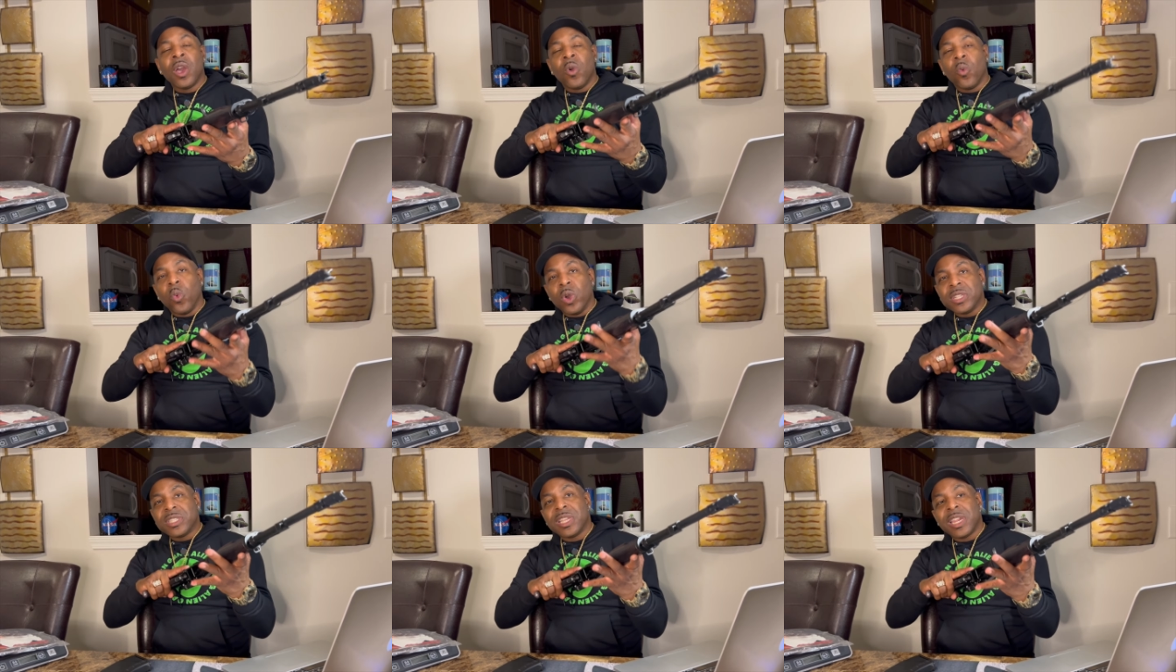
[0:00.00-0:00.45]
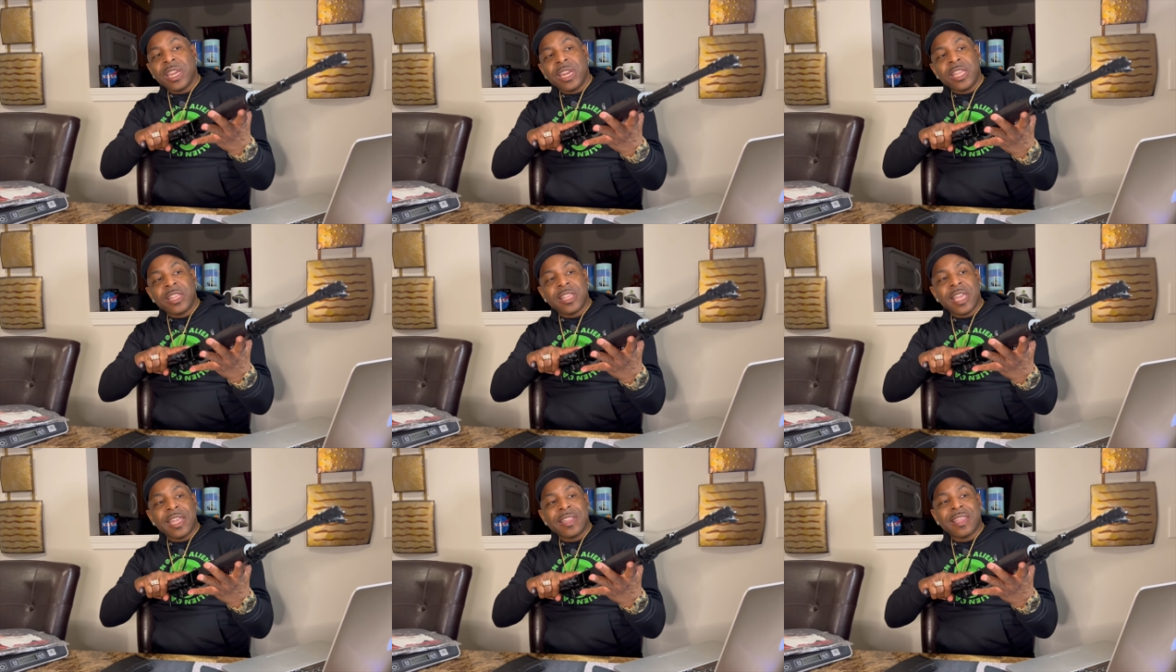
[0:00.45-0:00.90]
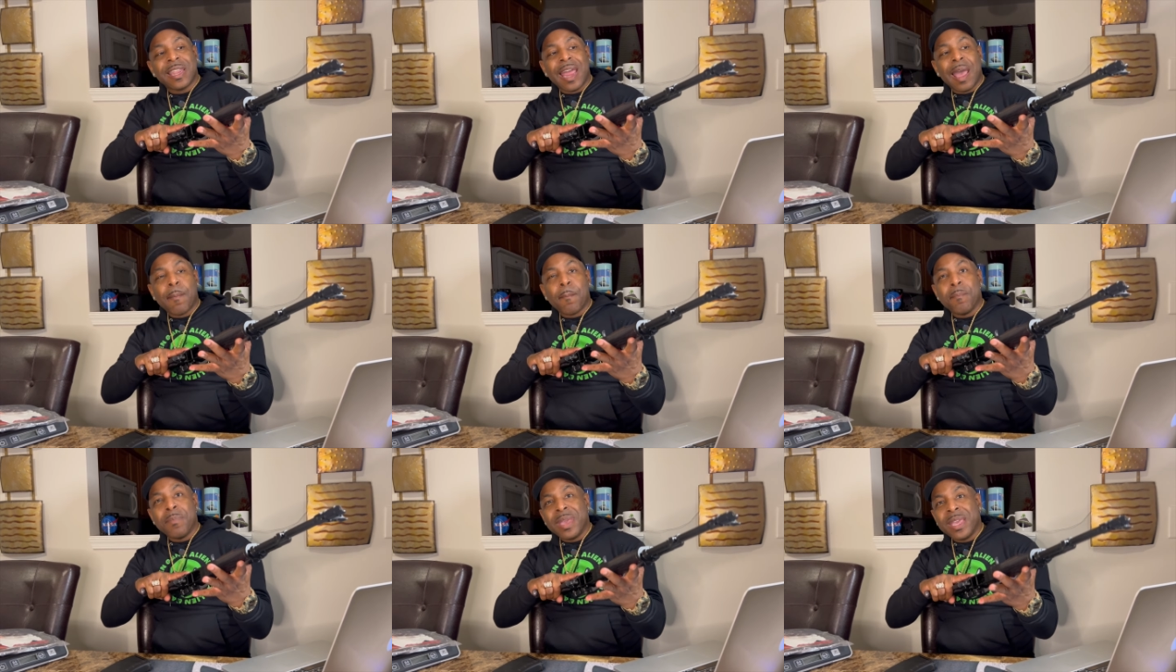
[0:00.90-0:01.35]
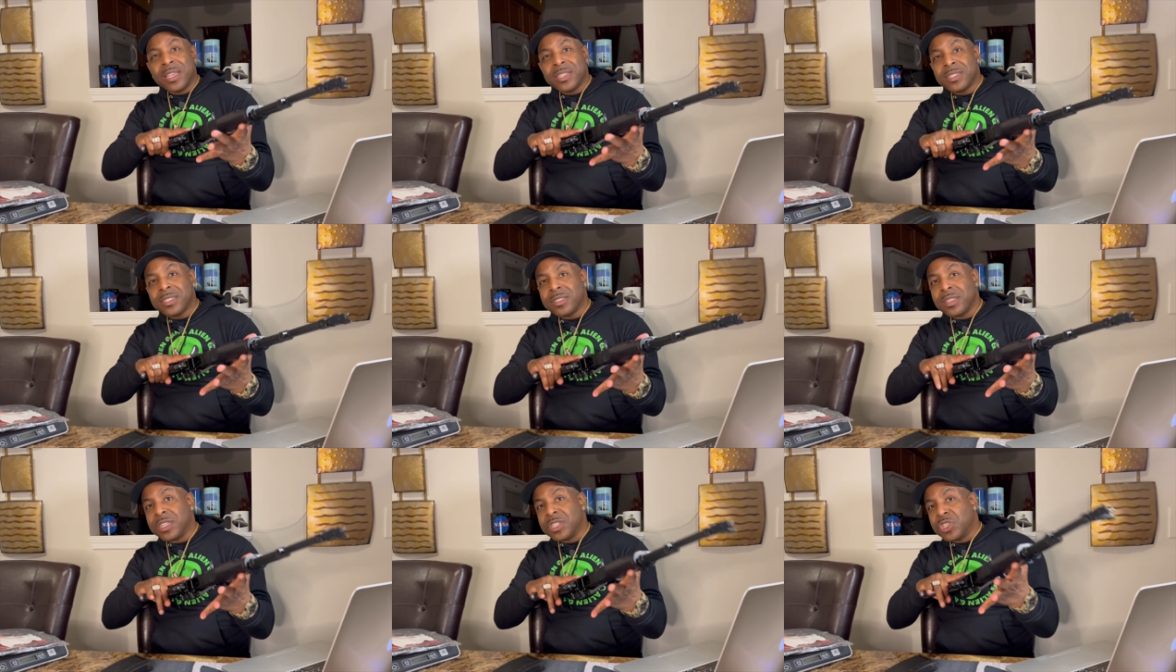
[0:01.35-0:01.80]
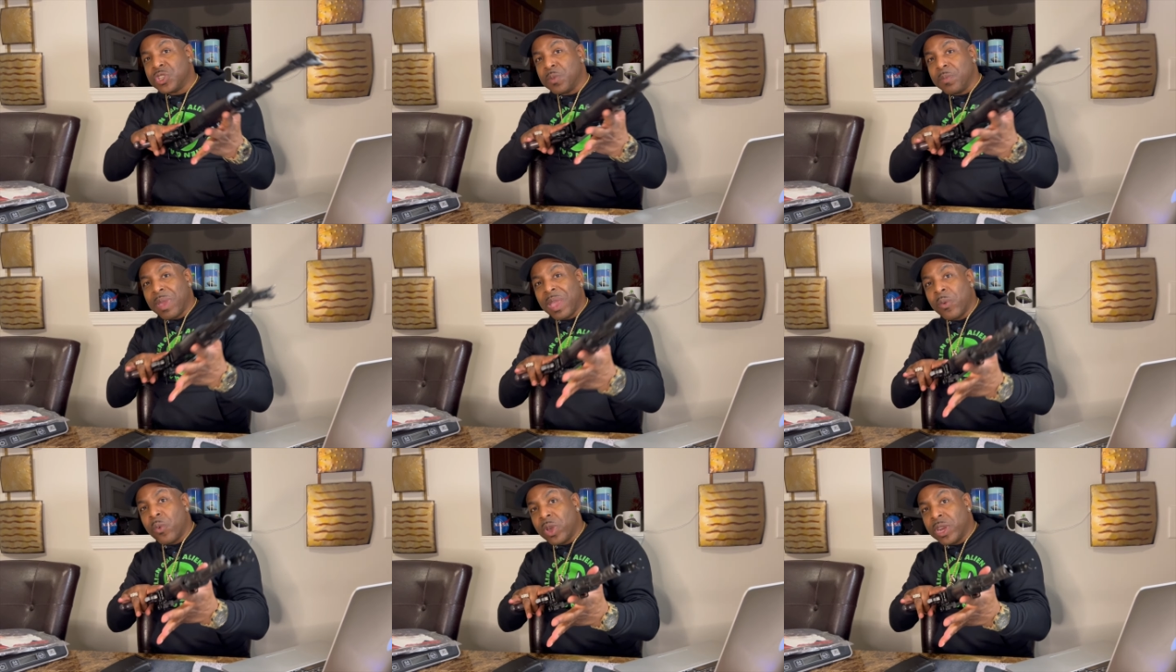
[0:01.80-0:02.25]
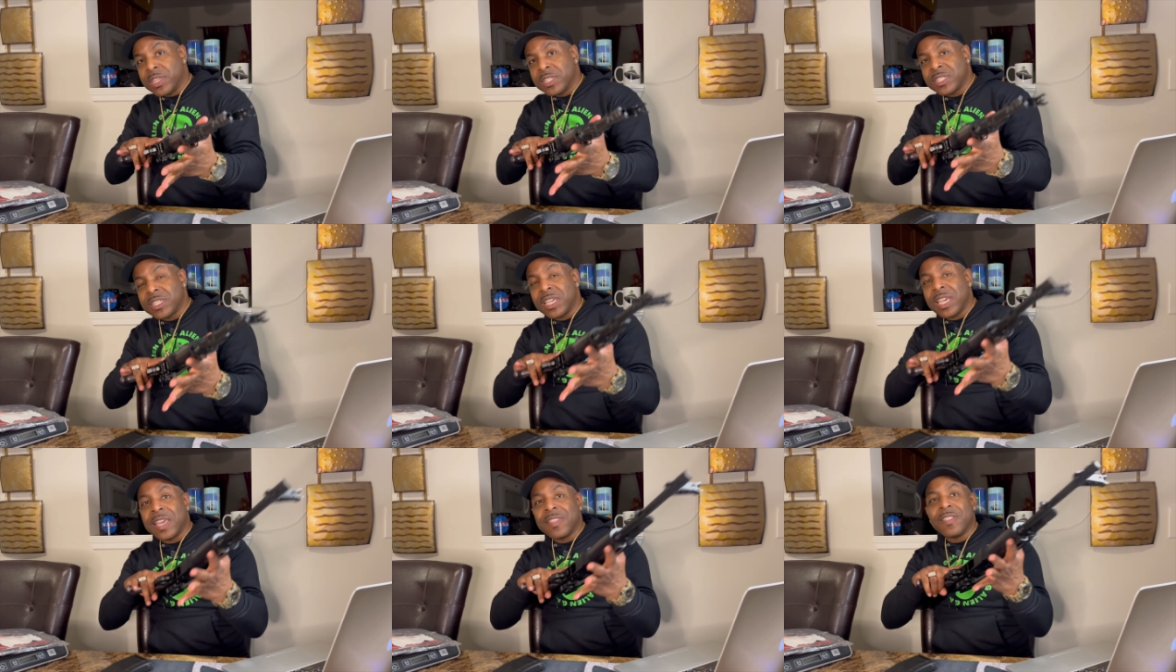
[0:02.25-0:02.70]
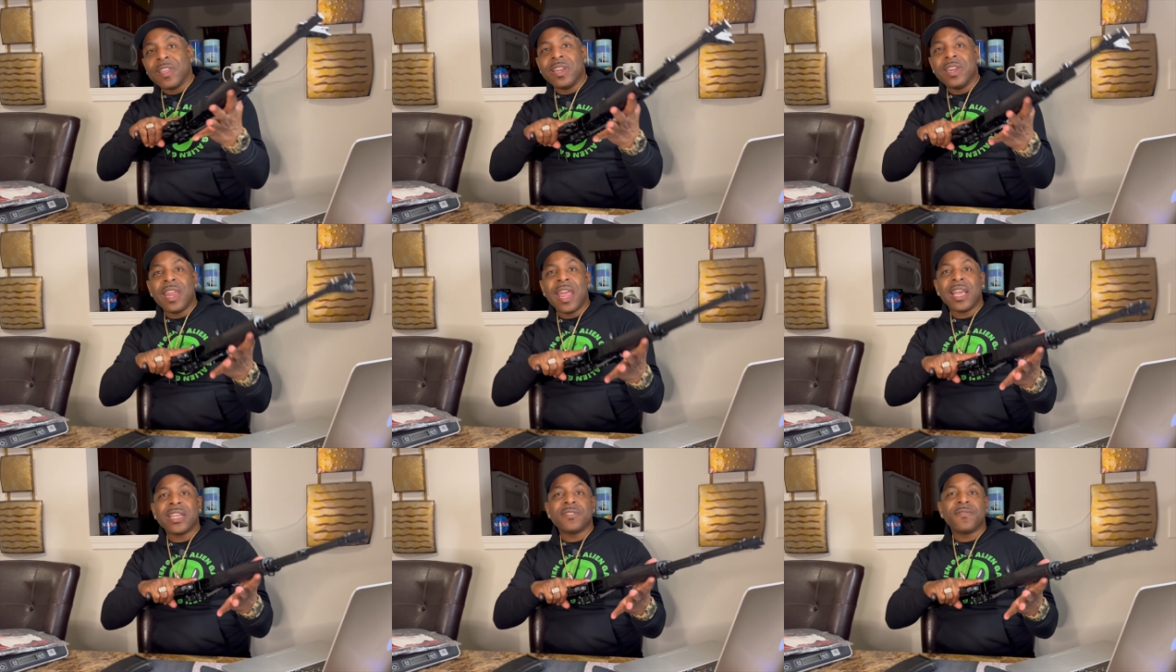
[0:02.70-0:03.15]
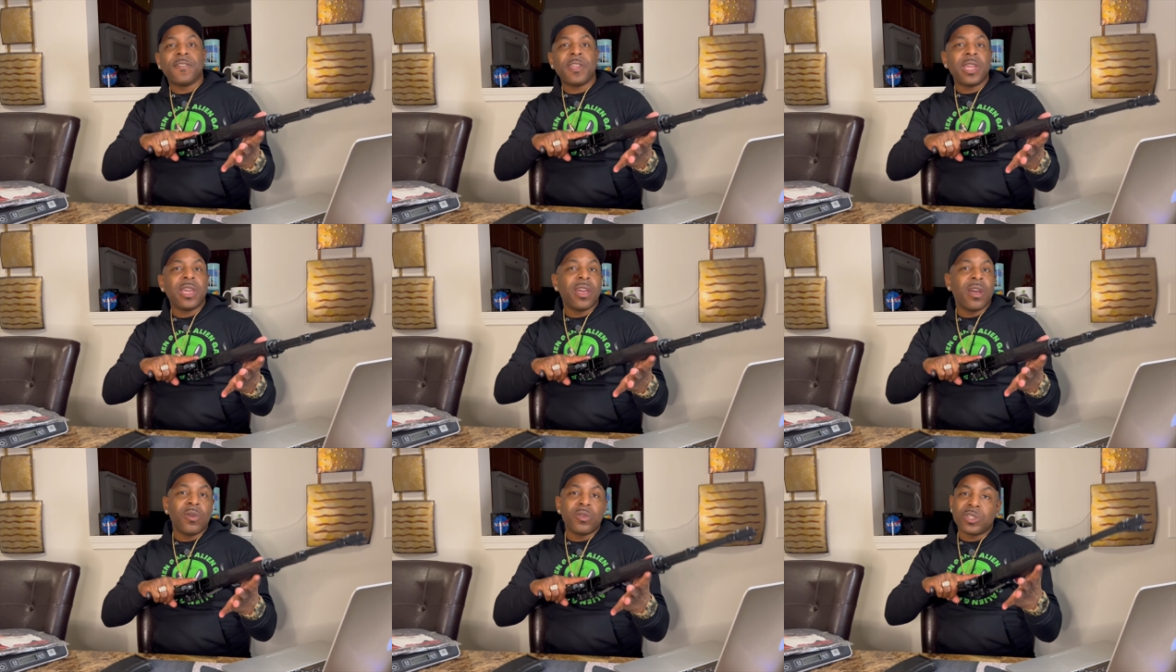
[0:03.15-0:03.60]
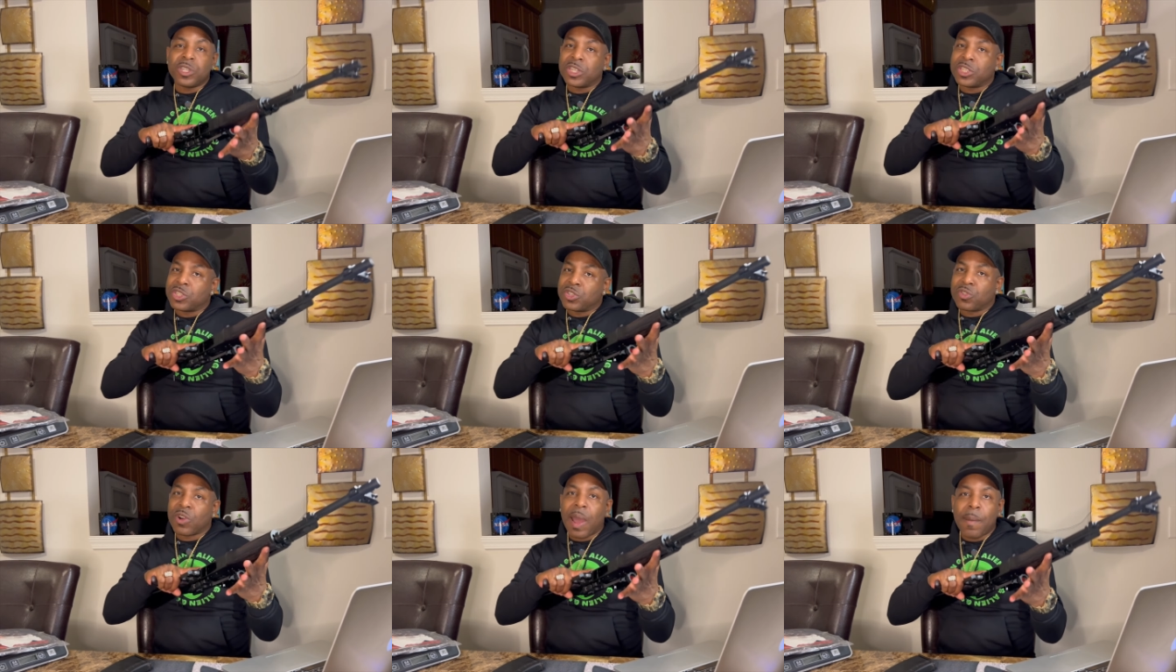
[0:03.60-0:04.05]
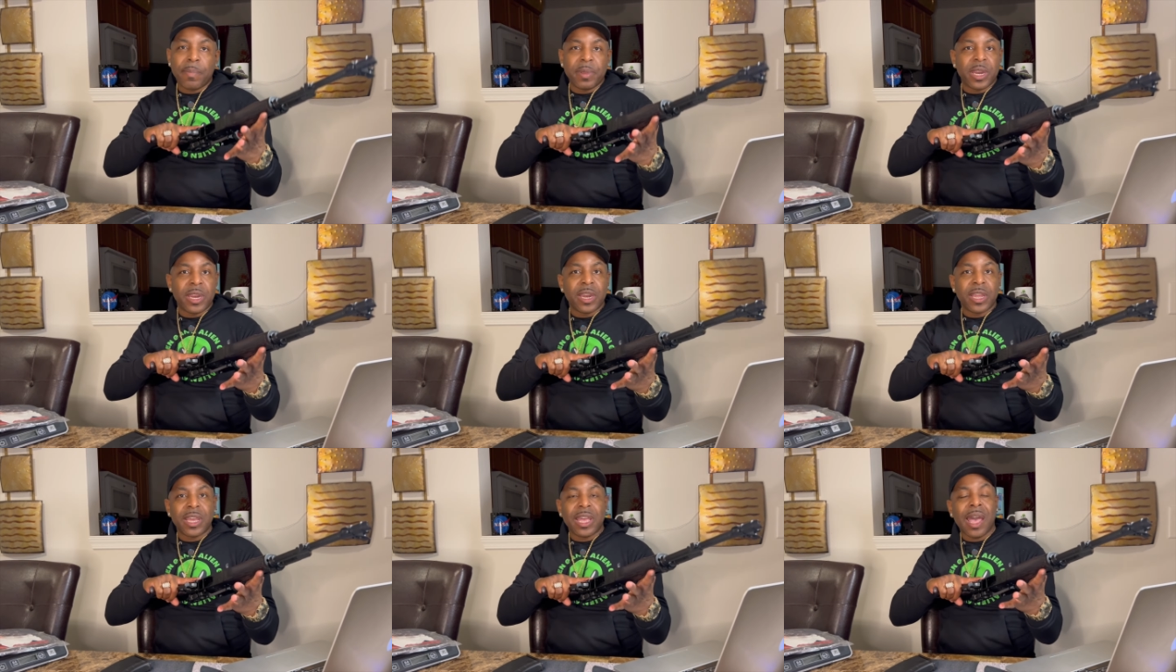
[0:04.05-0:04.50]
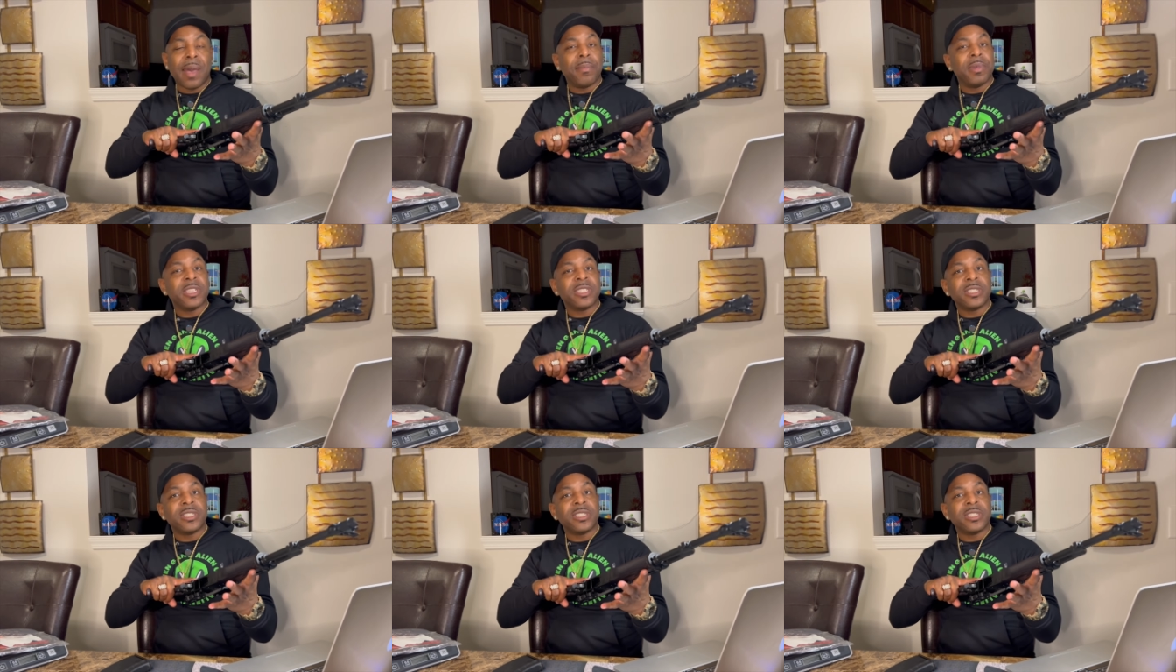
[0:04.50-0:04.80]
Was it anything that I missed that you may want to see in the next video? Just drop it in the comment